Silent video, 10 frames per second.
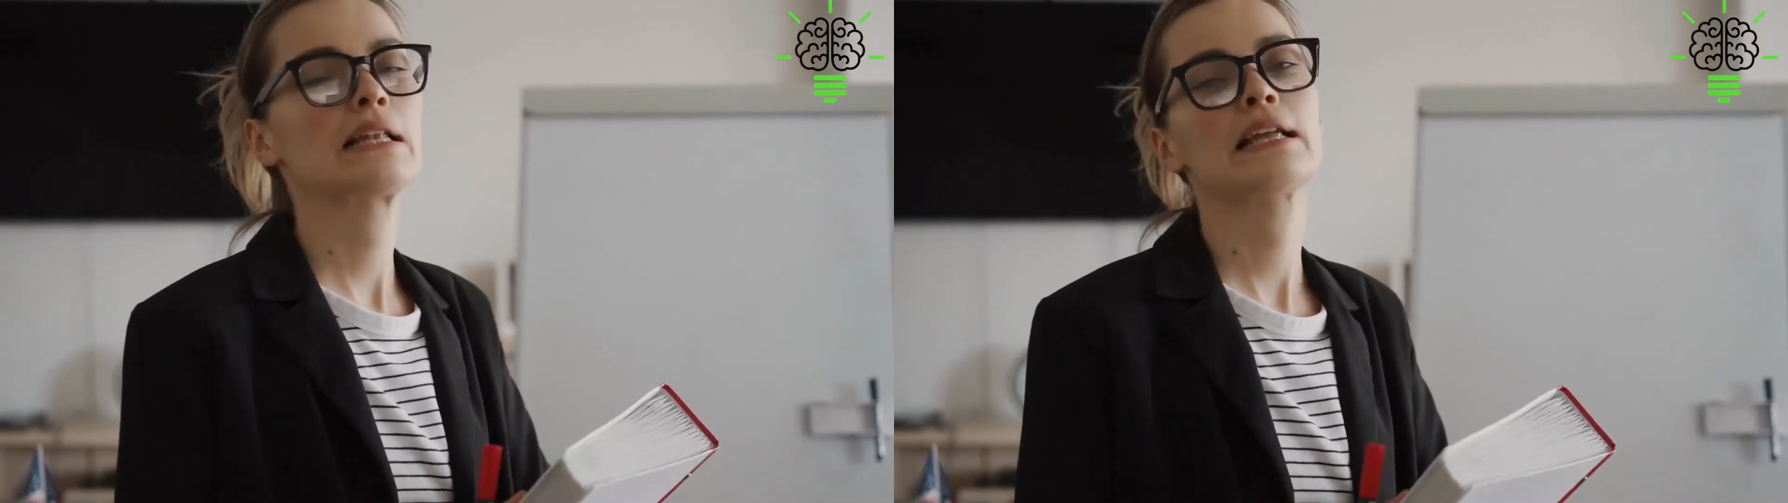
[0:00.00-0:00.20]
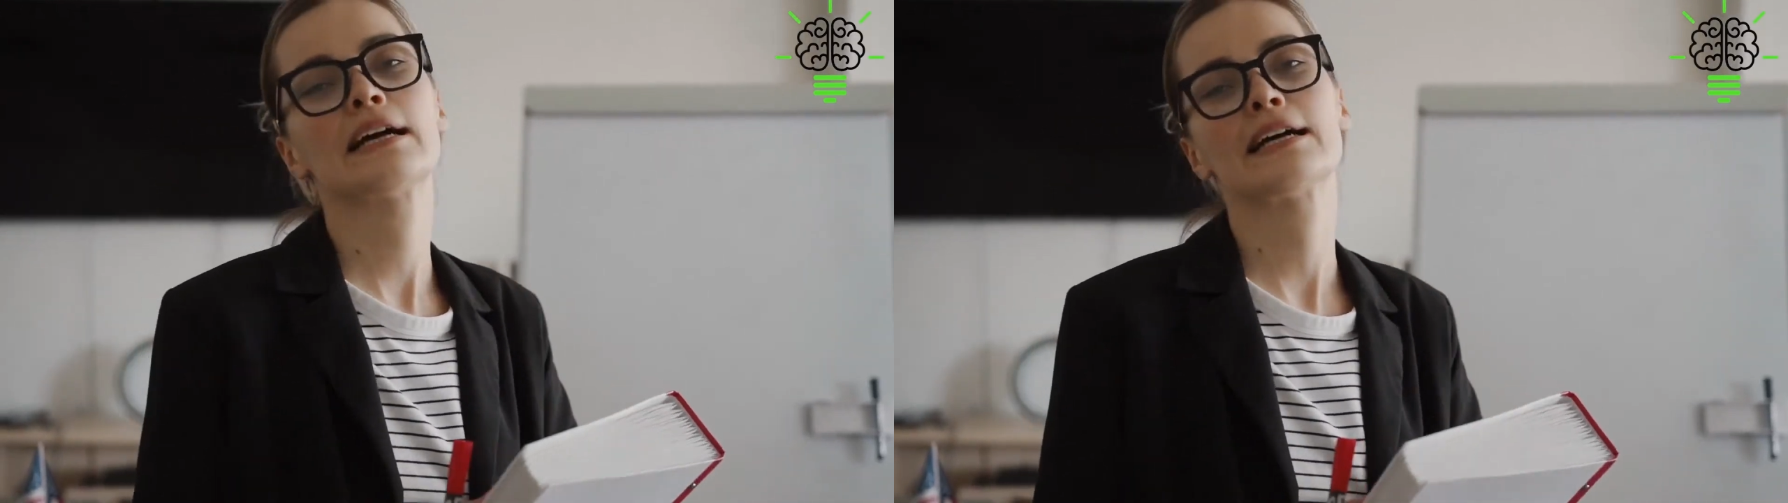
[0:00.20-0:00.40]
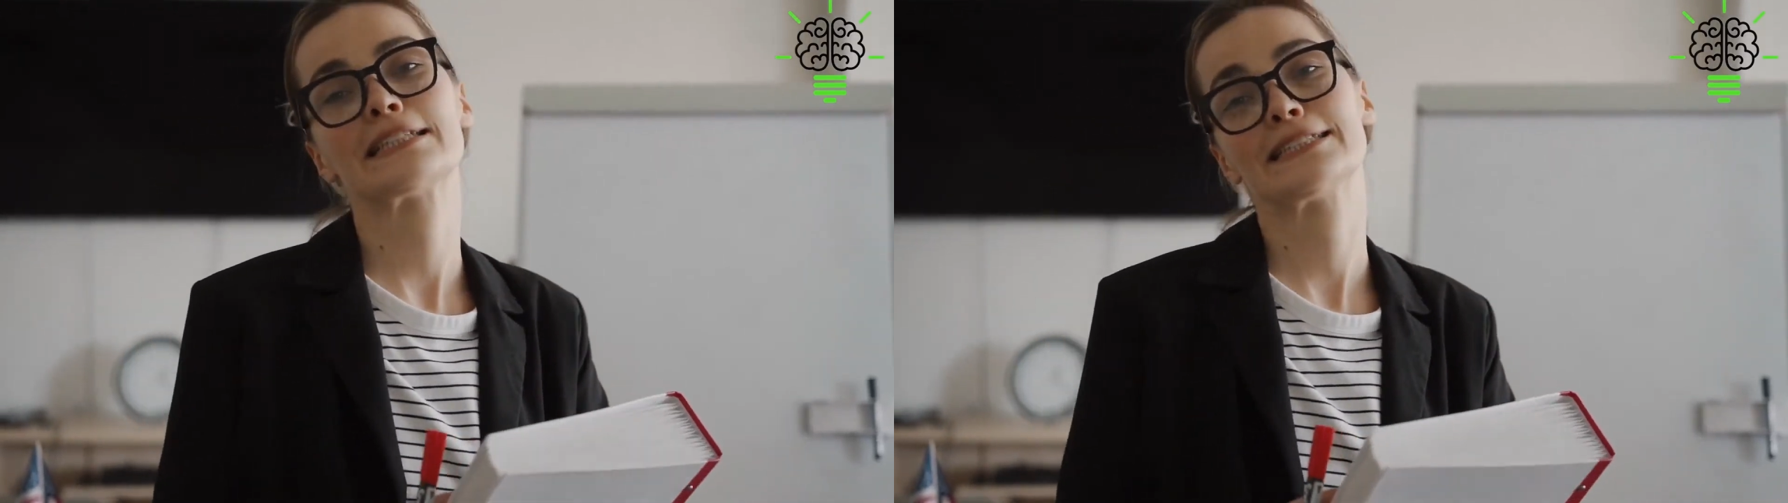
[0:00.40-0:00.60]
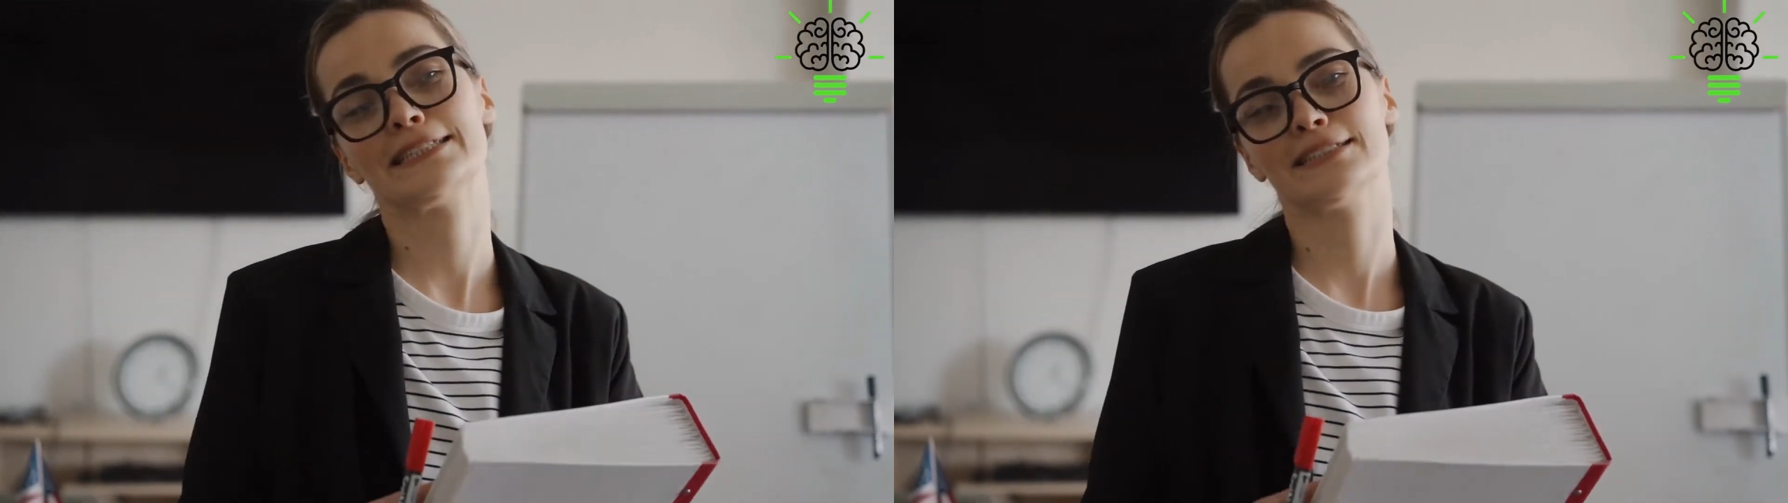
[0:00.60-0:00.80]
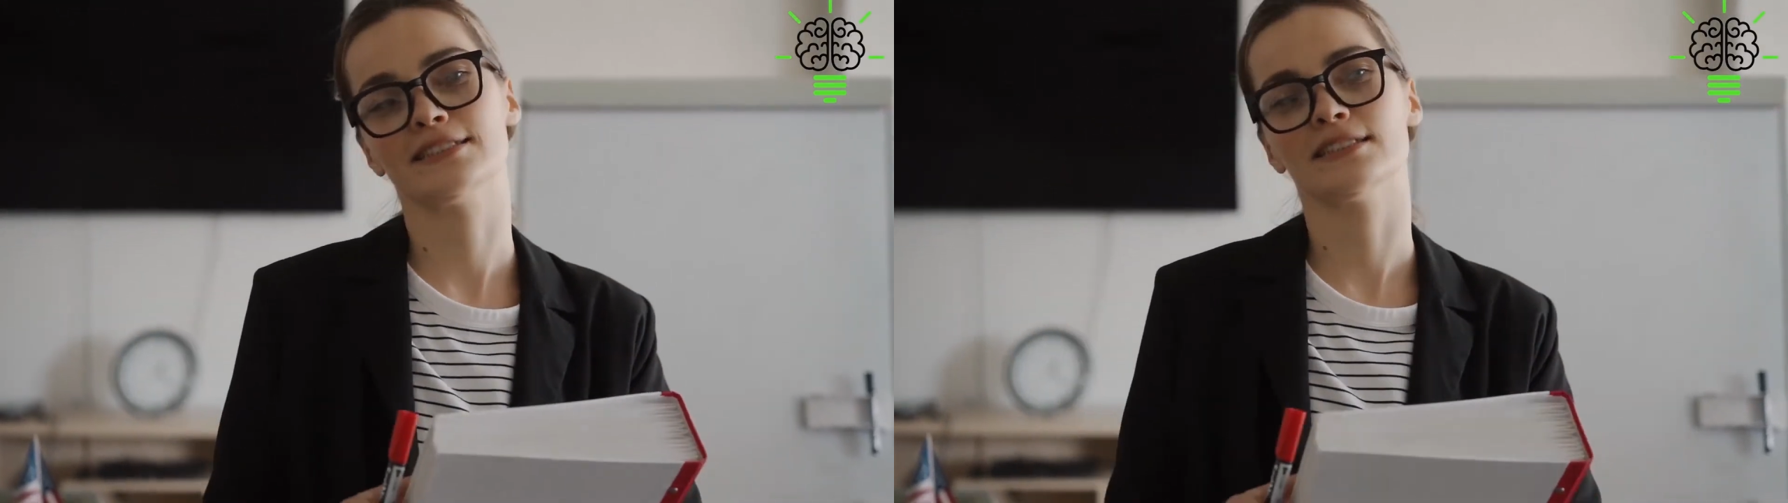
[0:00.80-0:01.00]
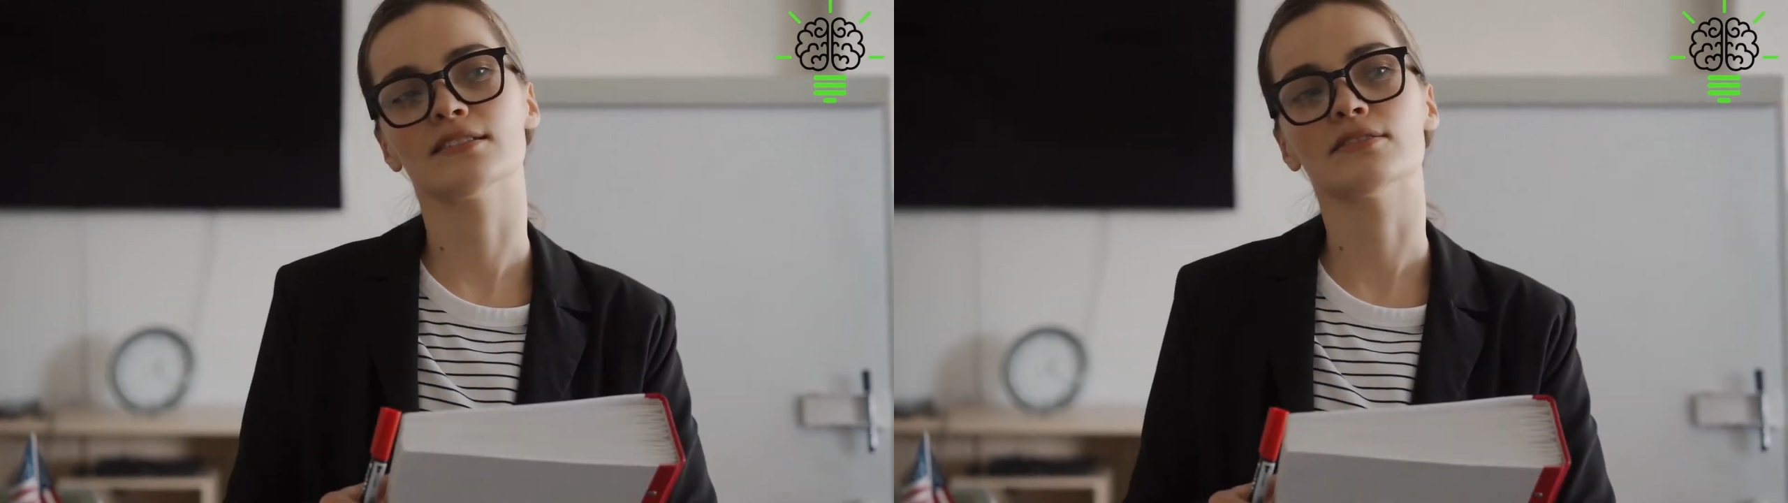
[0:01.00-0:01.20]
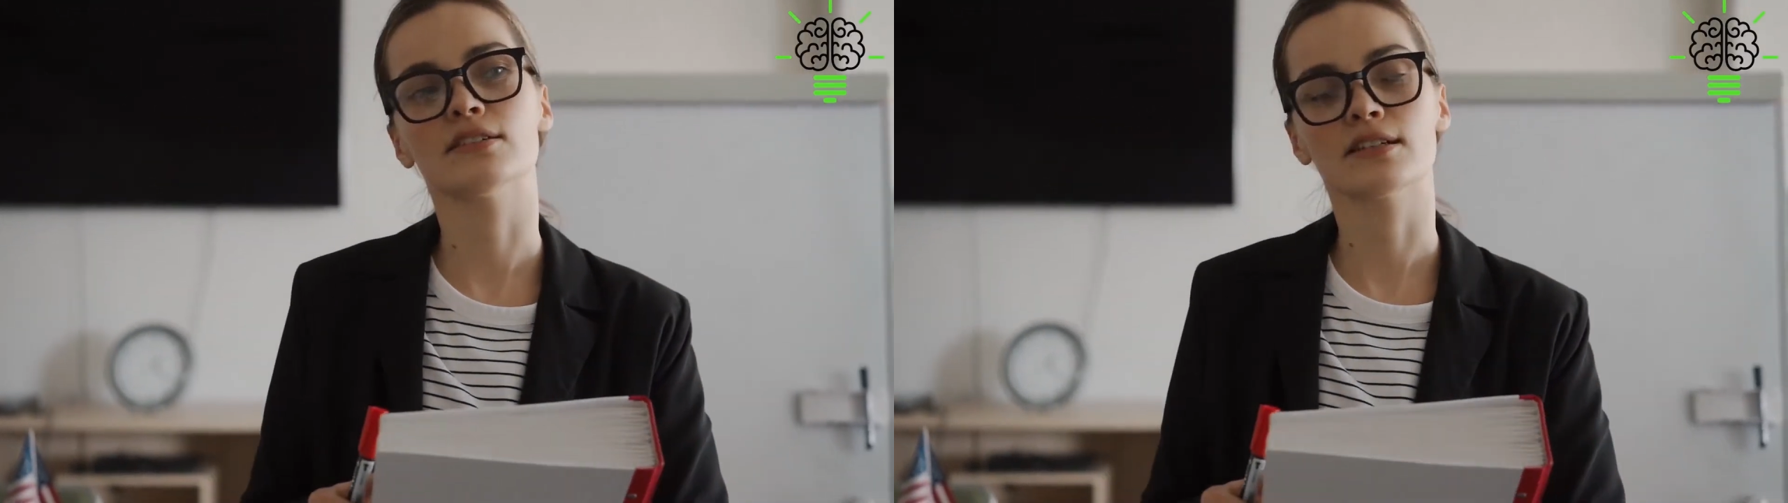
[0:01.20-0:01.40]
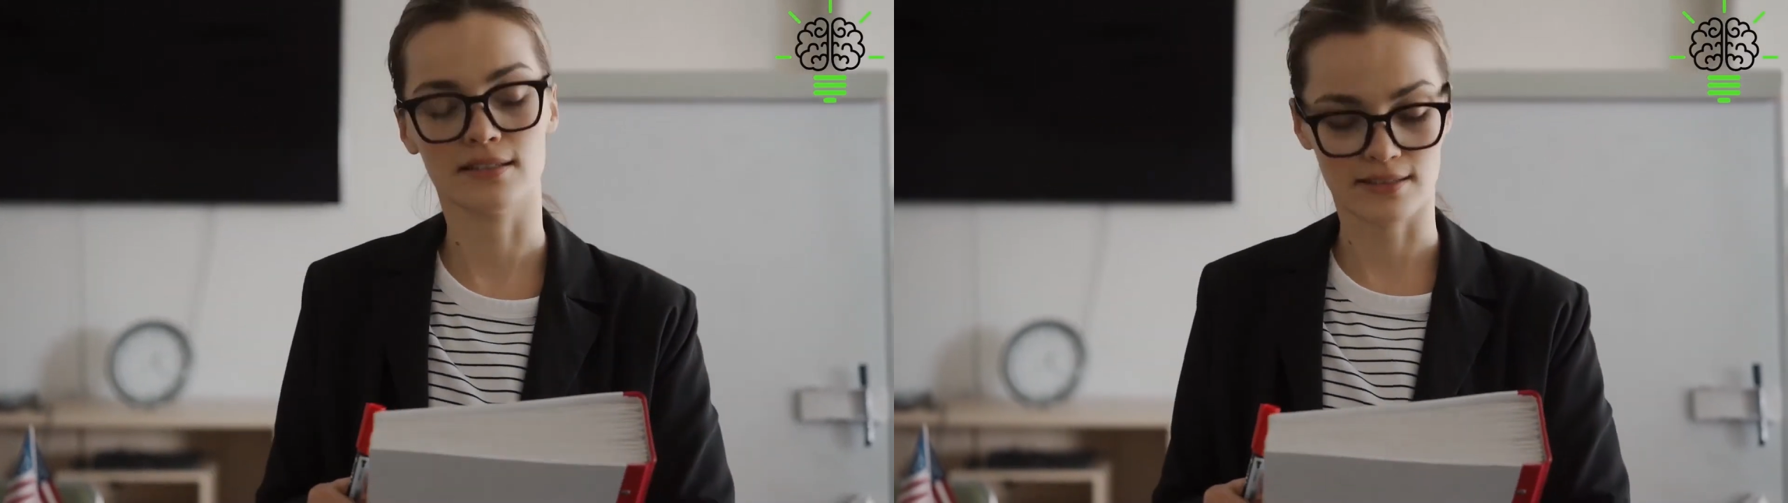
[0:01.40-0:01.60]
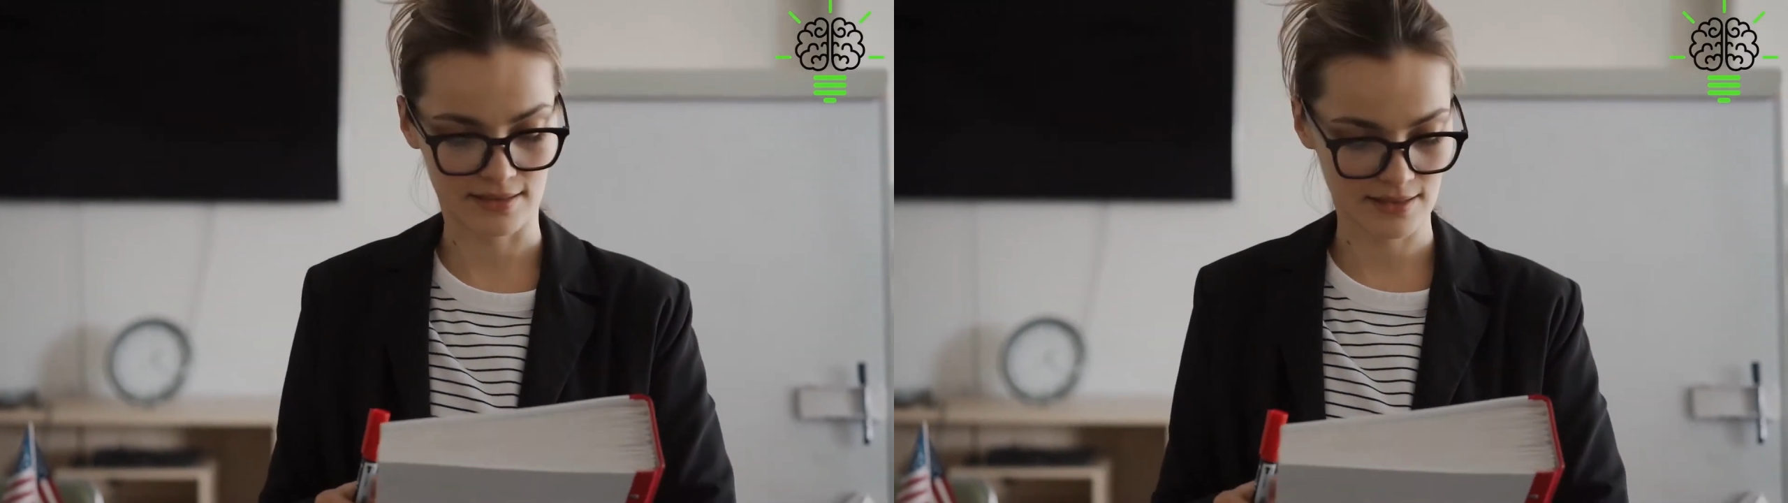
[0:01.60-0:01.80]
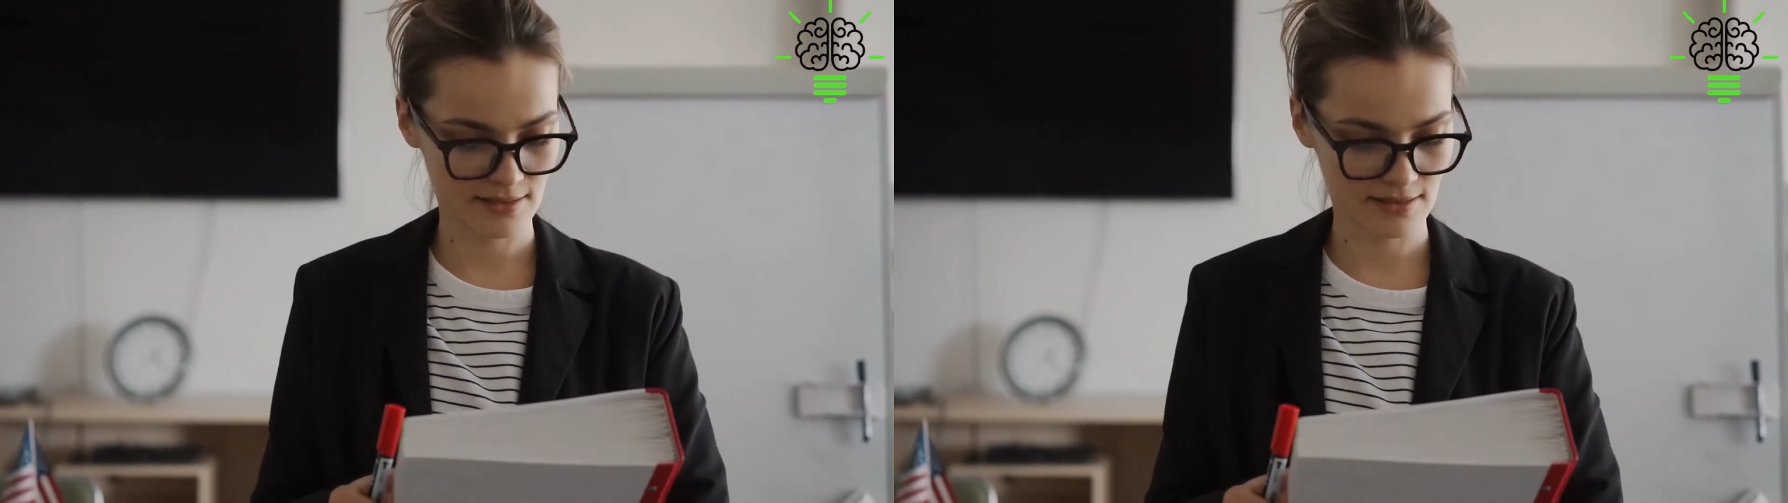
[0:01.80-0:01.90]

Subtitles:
almost perfect is never good